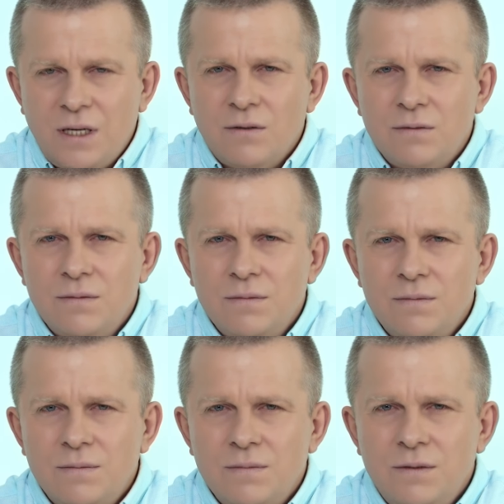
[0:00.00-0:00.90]
by
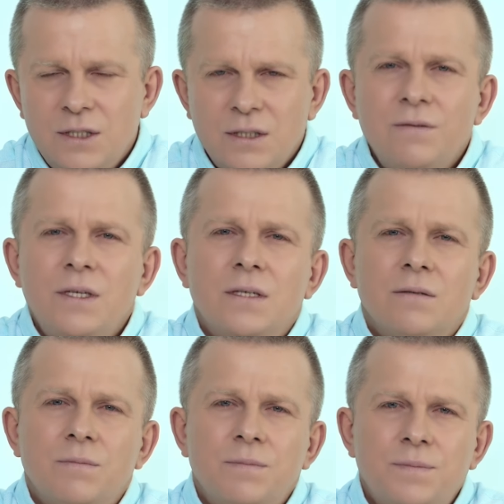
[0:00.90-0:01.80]
becoming a
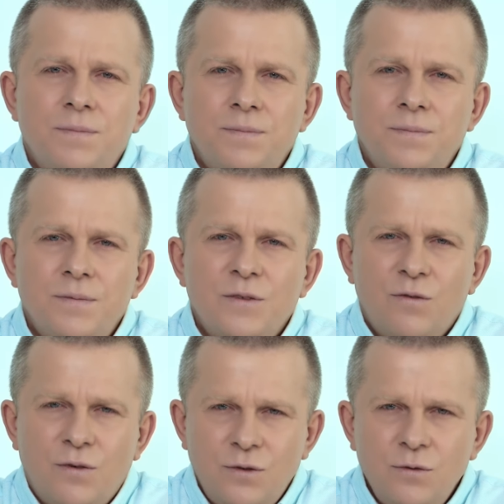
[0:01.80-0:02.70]
human being
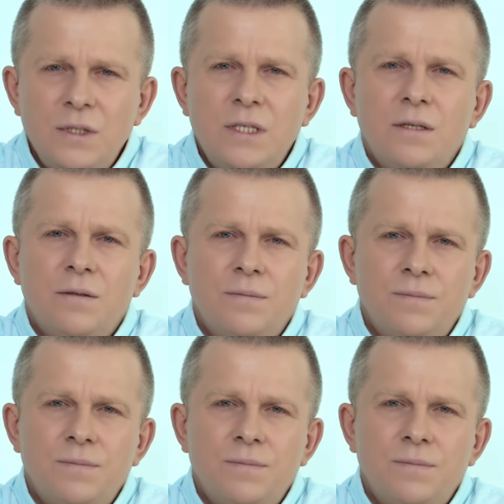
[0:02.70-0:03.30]
inside,